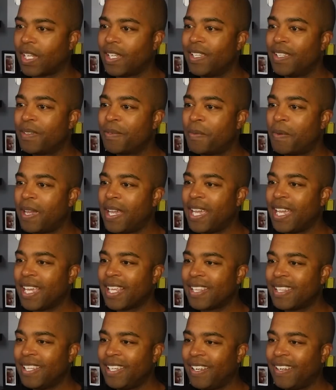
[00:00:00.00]
He
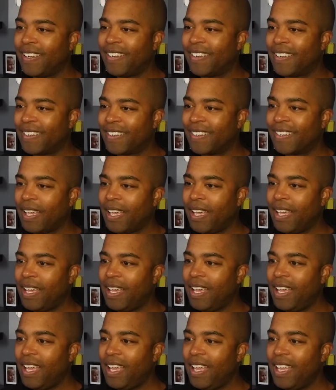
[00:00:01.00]
wagged there.
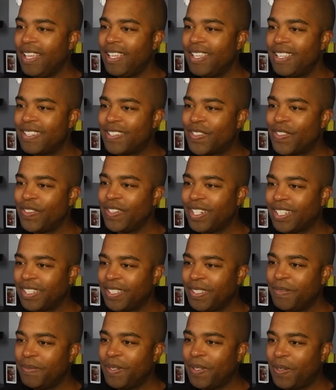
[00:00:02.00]
Ah, he
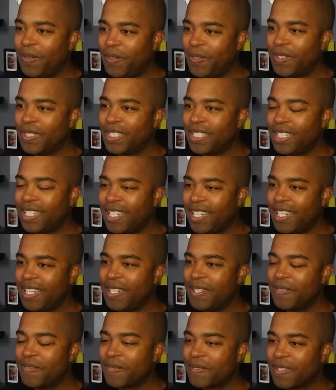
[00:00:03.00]
tricked him the whole
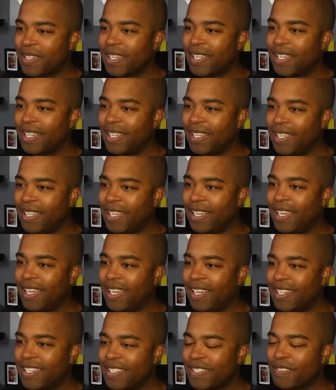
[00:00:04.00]
time.
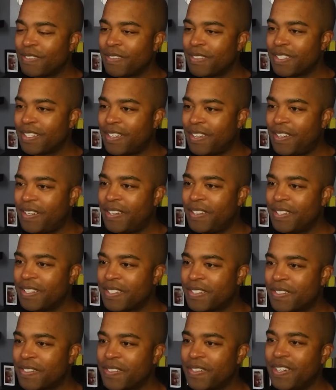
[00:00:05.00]
Yeah, this was all
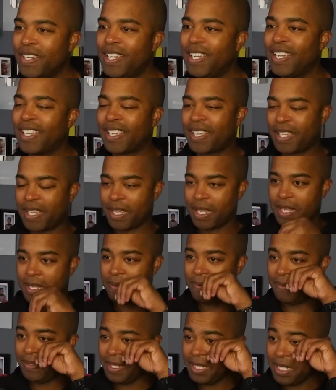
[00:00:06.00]
a trick.
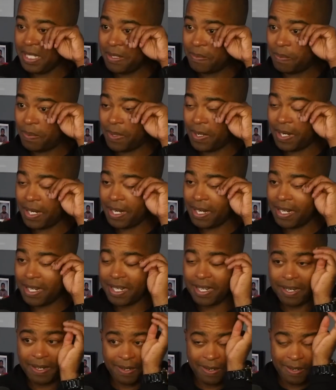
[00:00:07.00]
Even this
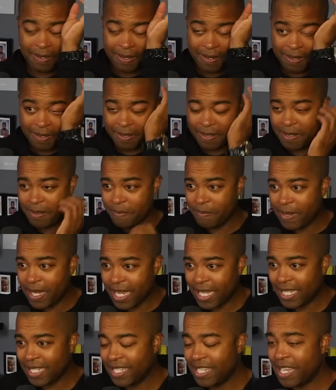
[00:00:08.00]
part. Oh, he
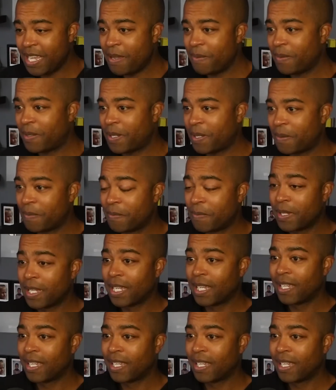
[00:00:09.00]
backstabbed him.